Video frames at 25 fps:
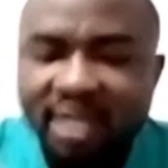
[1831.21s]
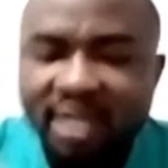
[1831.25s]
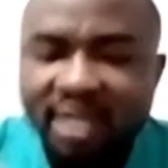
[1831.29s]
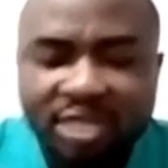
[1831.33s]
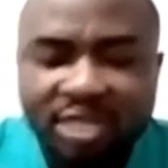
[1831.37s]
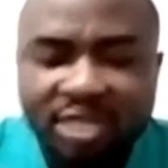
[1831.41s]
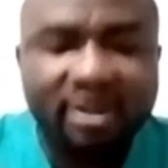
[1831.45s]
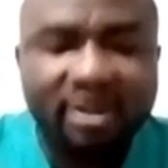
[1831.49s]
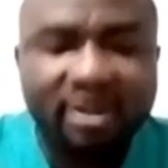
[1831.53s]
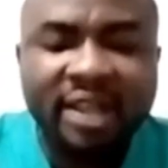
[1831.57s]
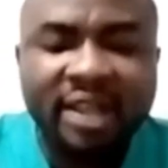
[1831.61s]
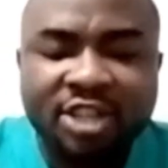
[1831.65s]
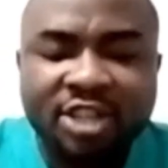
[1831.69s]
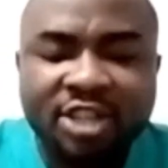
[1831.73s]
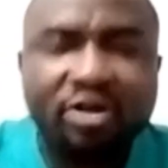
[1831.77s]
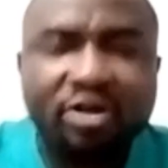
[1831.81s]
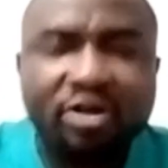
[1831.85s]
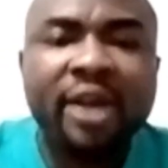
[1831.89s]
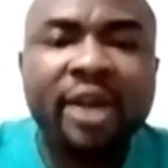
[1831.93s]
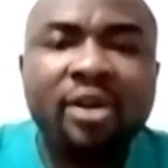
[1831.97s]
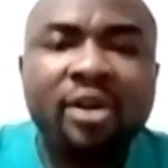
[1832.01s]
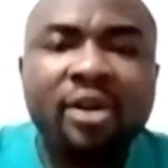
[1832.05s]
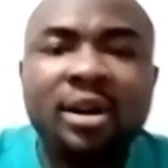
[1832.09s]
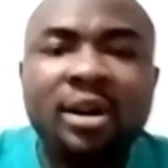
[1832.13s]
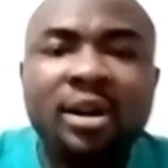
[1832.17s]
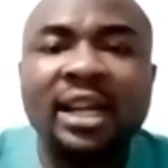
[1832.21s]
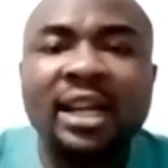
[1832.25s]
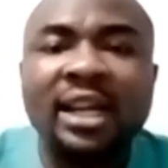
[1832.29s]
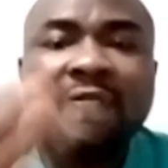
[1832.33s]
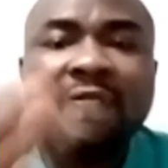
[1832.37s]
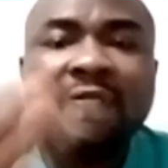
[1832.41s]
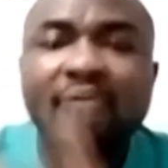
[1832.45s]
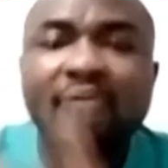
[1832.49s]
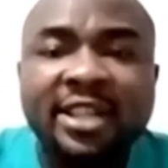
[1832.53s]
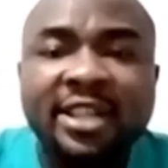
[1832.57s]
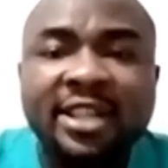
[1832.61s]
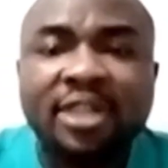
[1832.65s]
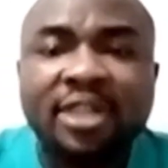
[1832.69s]

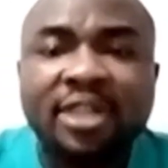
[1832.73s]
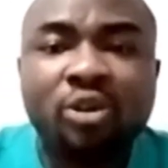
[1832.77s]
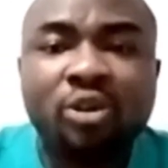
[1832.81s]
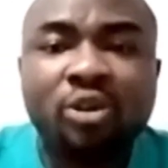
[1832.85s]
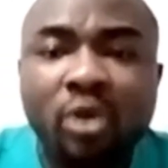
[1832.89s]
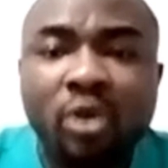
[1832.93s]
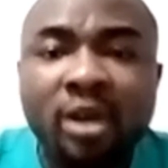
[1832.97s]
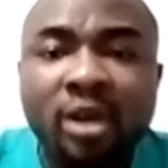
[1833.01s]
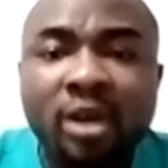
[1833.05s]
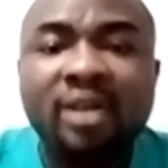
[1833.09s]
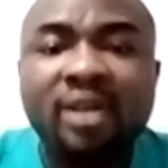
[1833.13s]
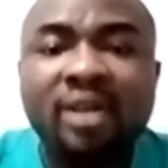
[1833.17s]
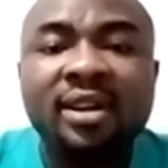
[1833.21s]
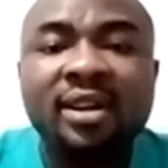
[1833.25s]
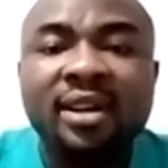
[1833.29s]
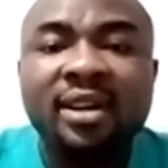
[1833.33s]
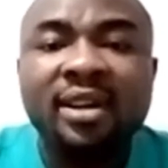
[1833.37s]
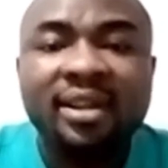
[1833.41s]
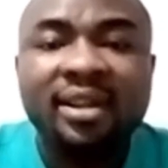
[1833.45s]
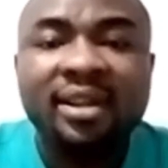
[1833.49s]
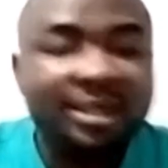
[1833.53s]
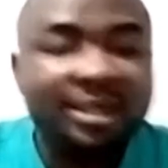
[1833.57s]
and even estradiol